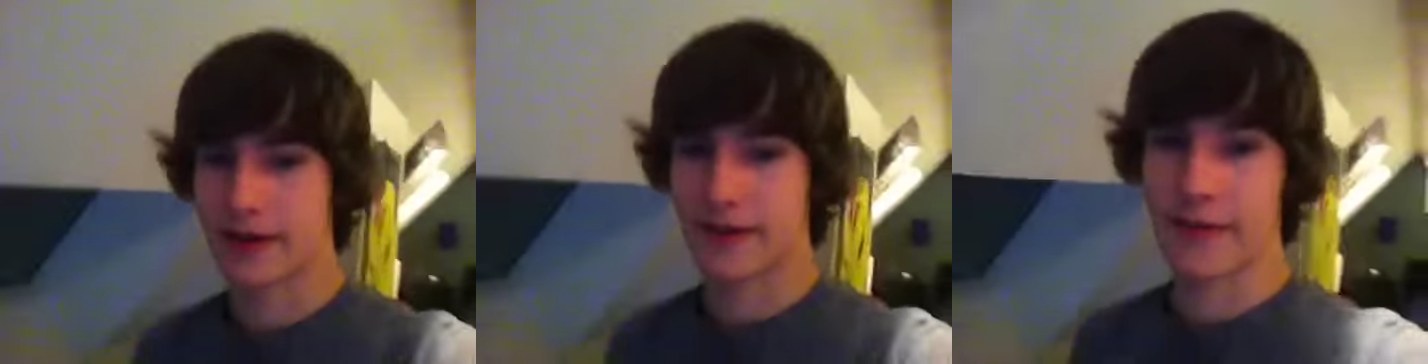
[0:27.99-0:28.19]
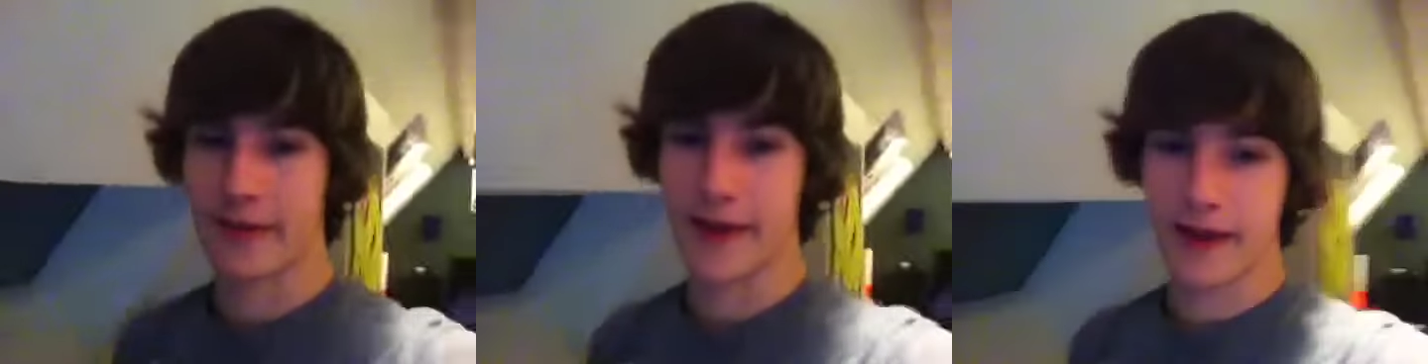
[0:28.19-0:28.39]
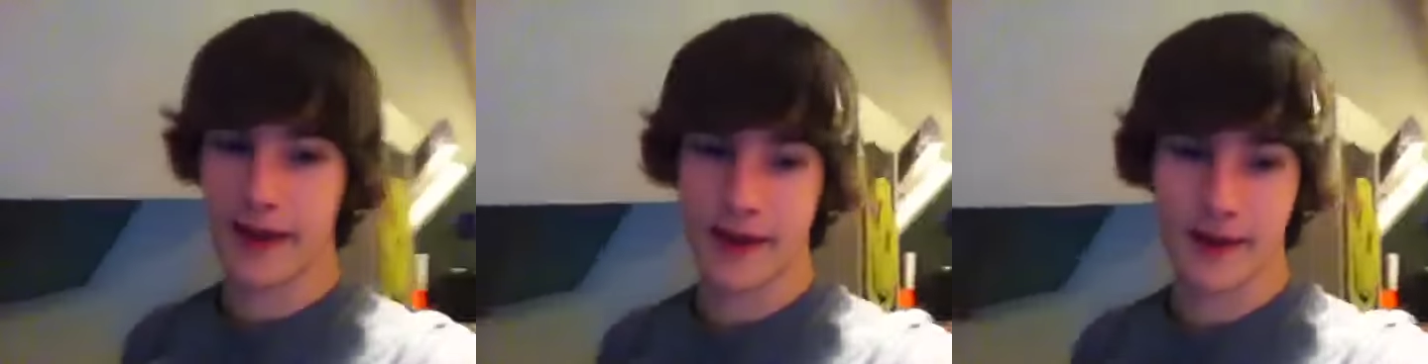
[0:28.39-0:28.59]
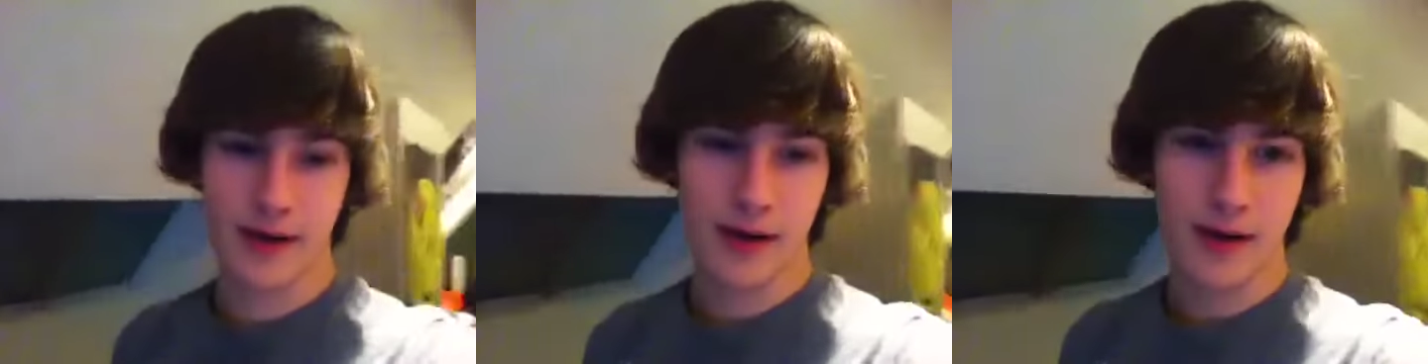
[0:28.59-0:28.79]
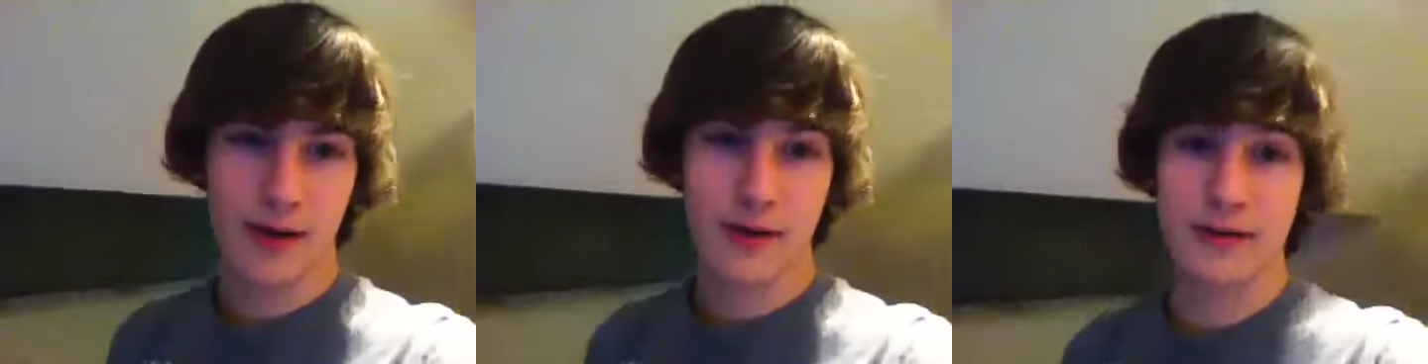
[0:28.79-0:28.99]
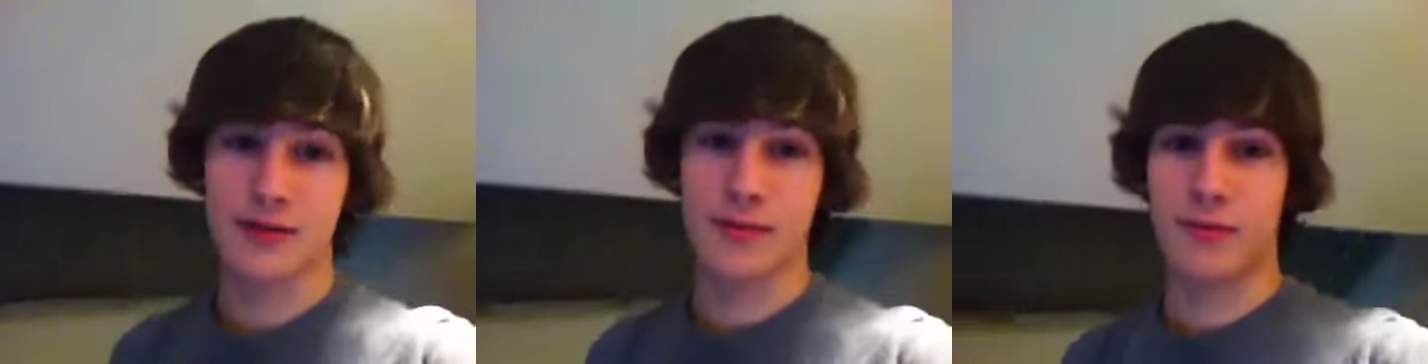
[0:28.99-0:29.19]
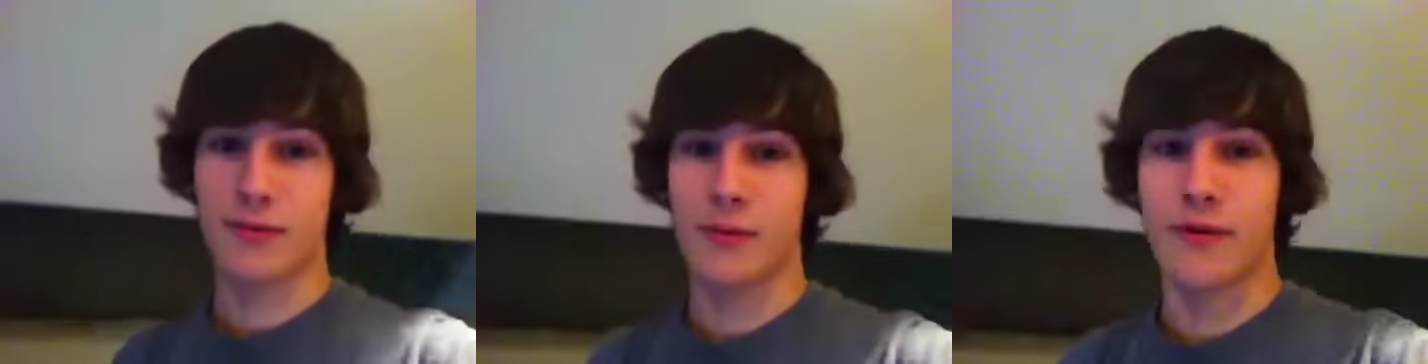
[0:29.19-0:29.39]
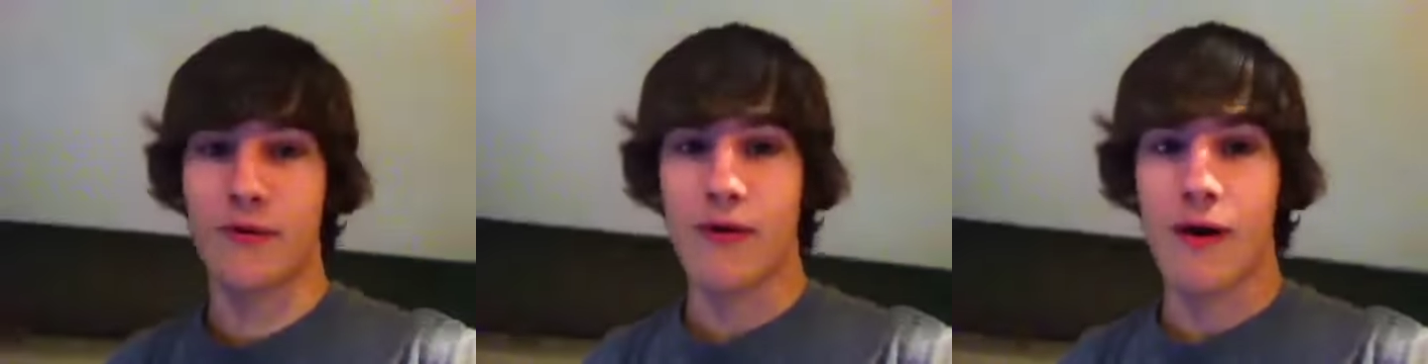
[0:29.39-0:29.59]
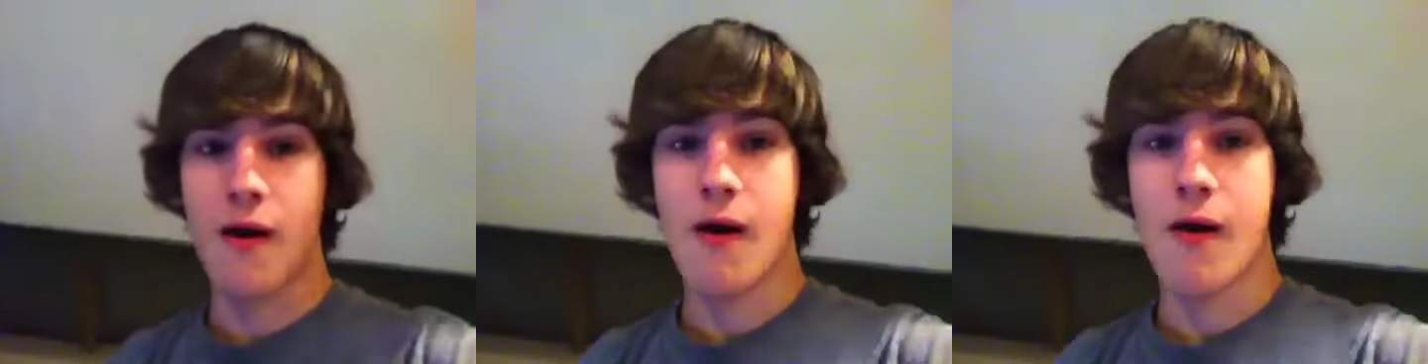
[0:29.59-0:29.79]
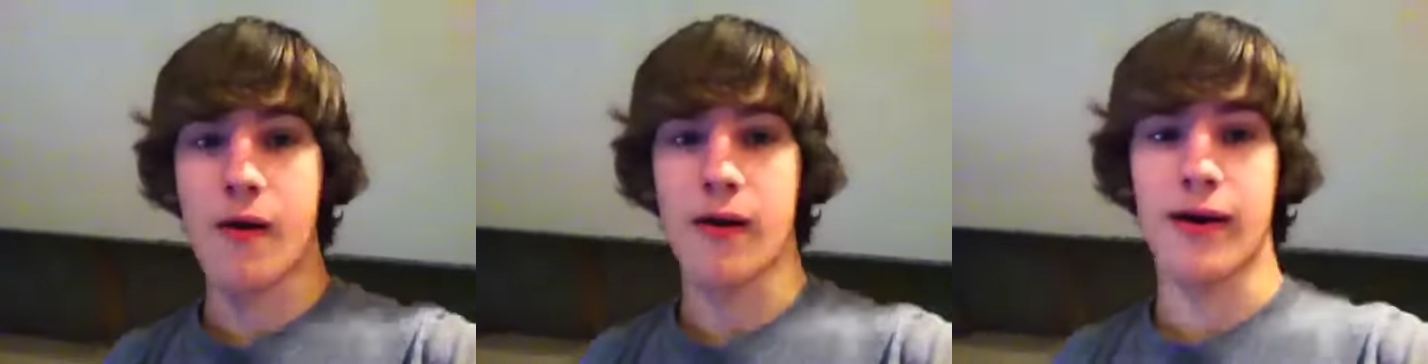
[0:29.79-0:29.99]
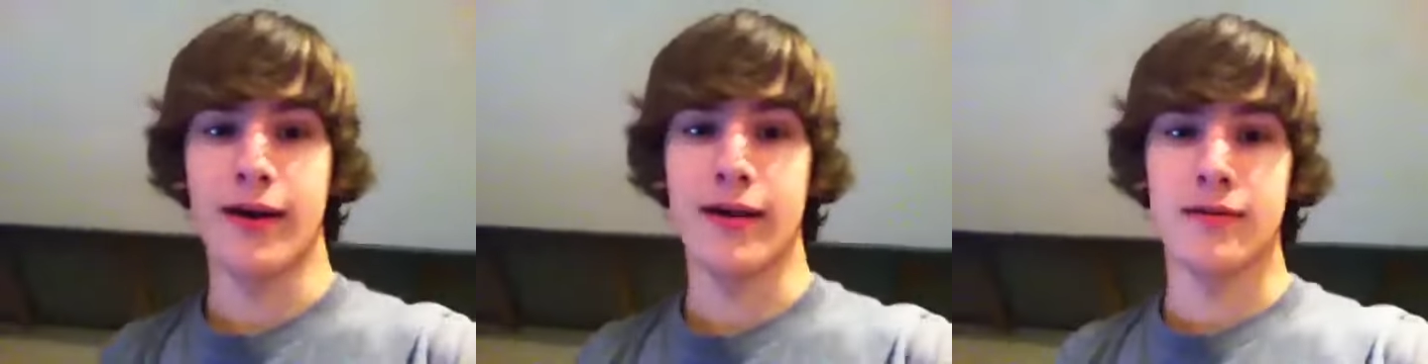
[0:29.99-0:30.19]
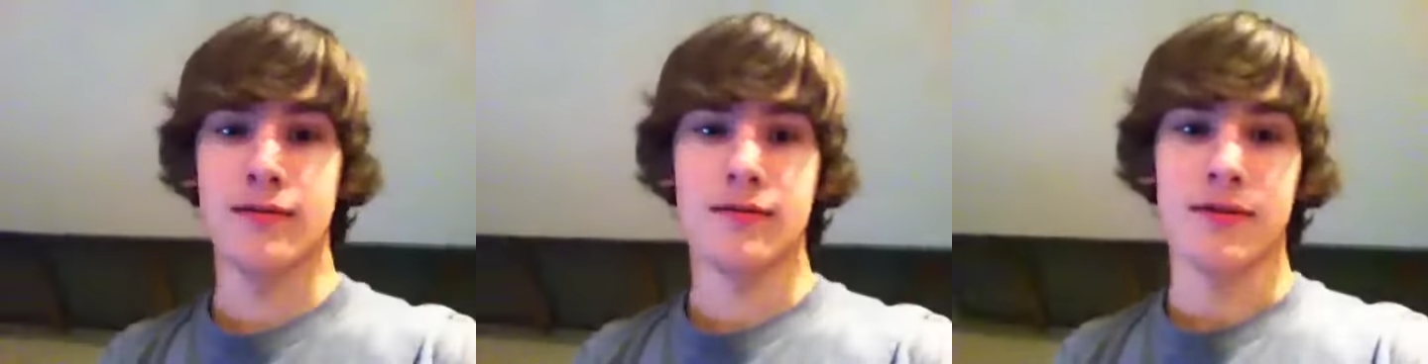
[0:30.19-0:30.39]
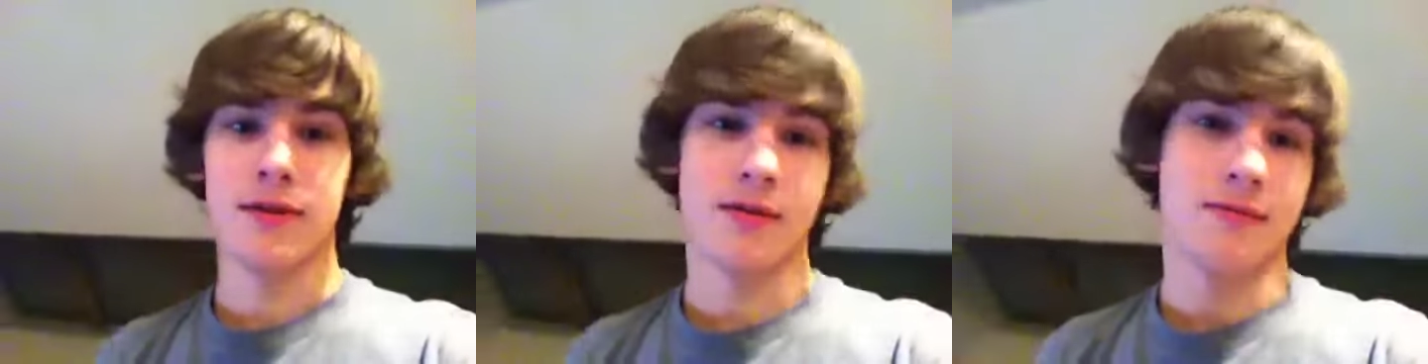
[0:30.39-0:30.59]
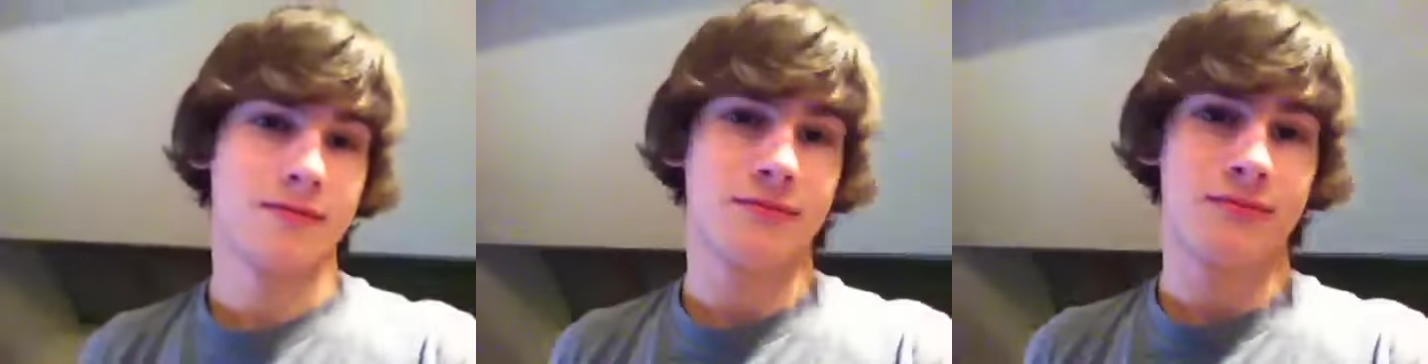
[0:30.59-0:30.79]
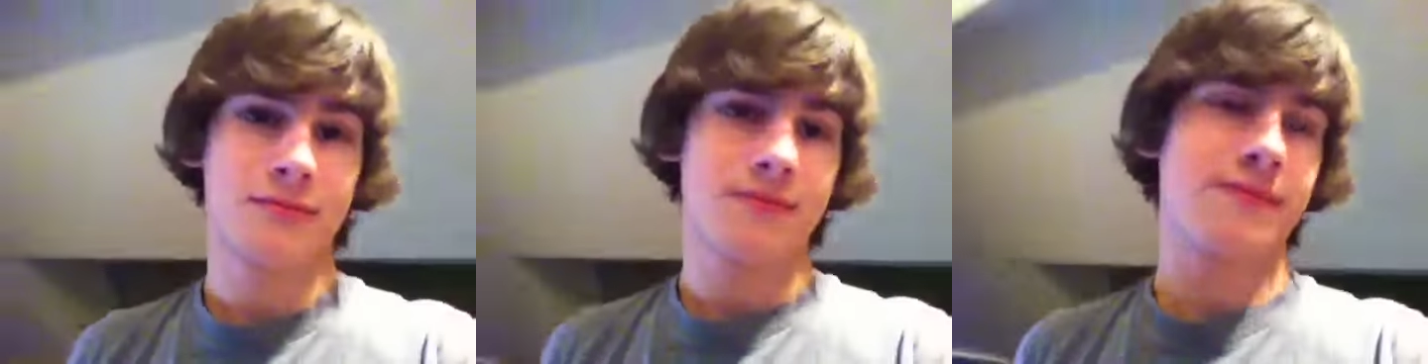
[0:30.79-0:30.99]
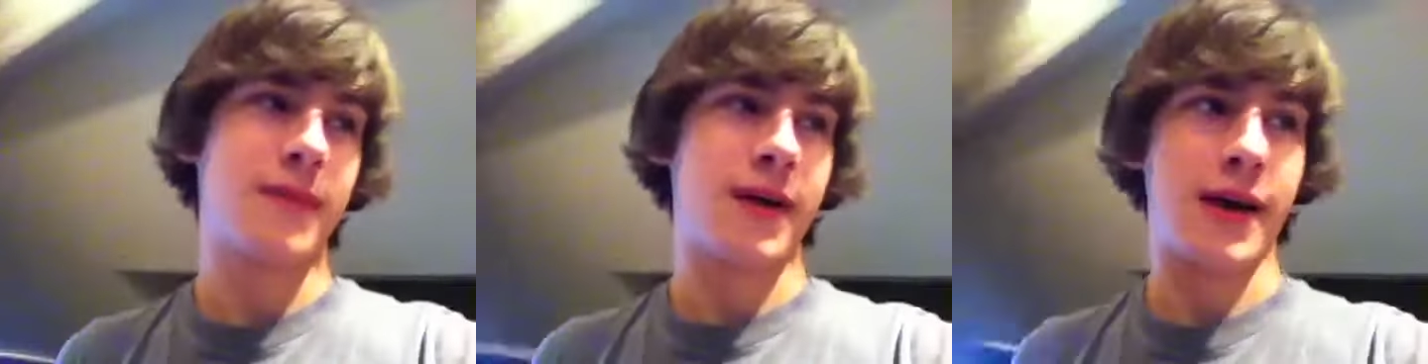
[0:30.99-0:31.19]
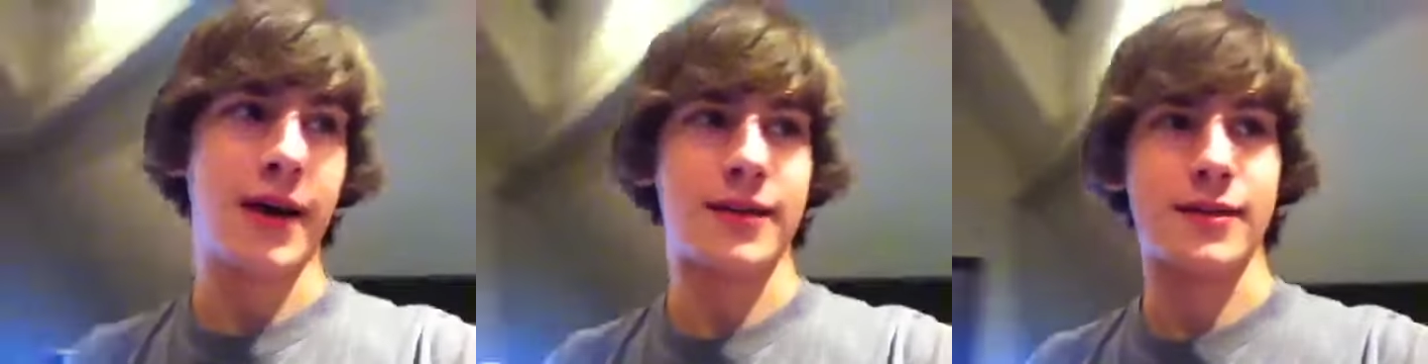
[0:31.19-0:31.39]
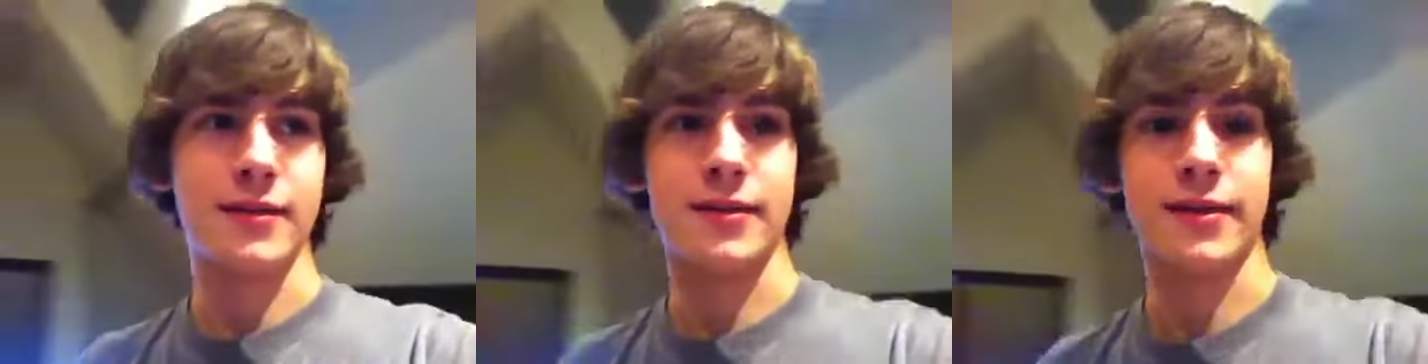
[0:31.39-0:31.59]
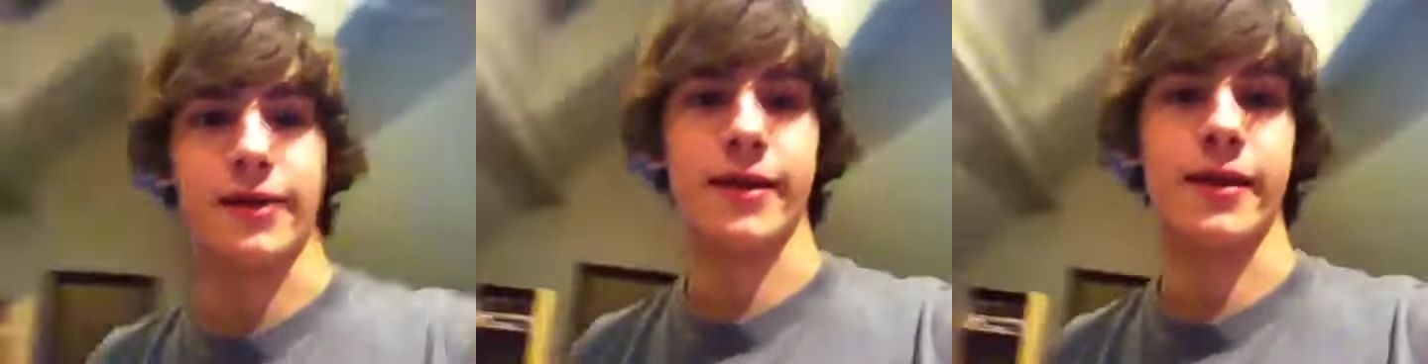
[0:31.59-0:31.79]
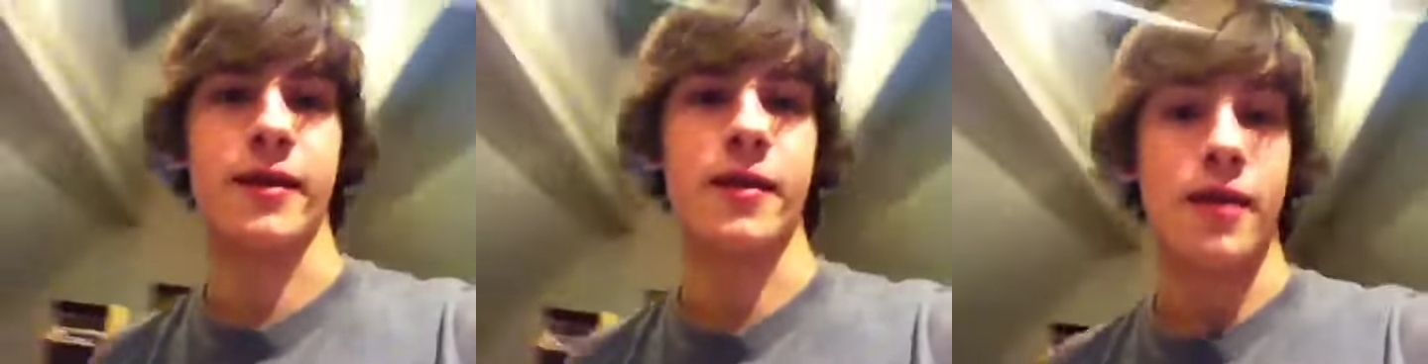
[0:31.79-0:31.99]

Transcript: and then something went wrong and I had to delete it.